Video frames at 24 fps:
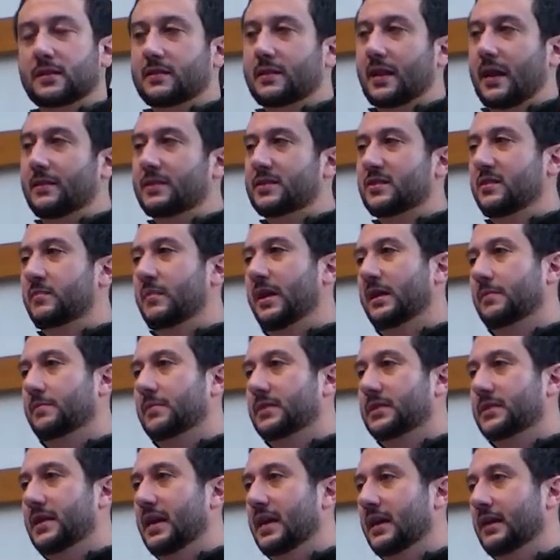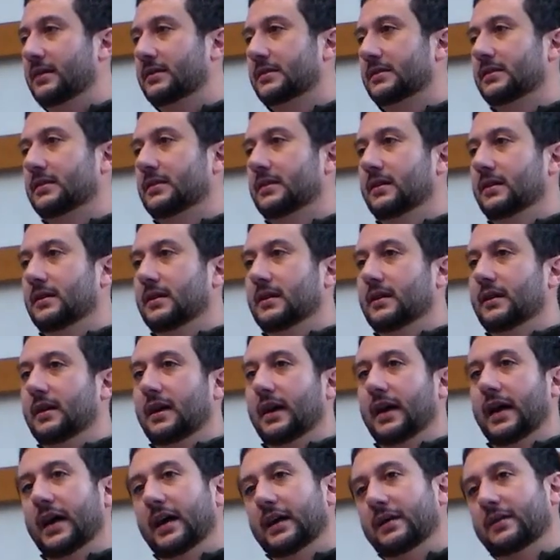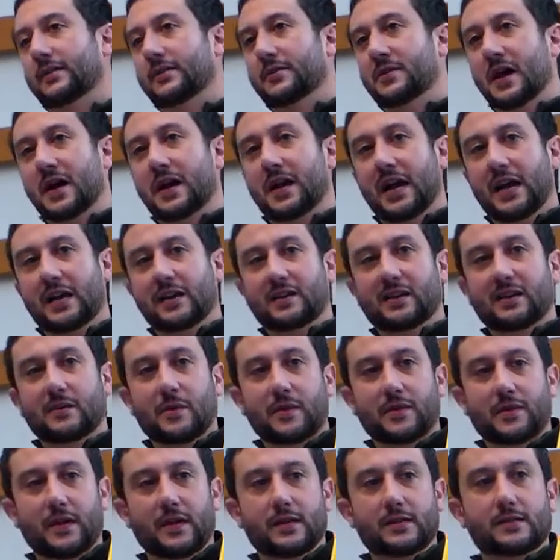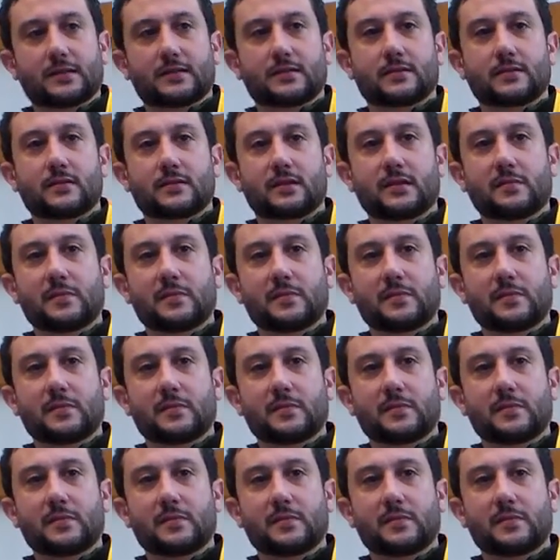sometimes we make mistakes, and you're not angry with us.